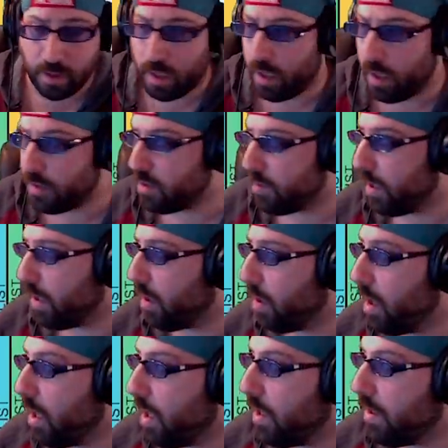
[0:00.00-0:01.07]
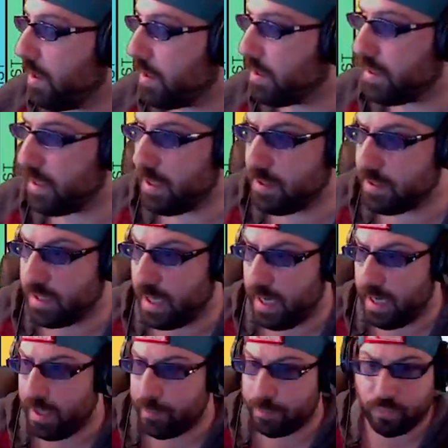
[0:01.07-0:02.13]
Uh, it should be here. This is
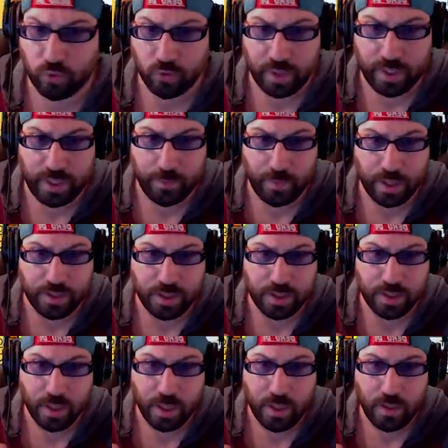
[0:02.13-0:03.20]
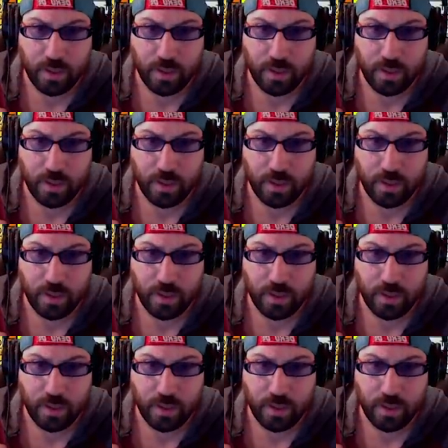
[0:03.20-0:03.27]
a pretty much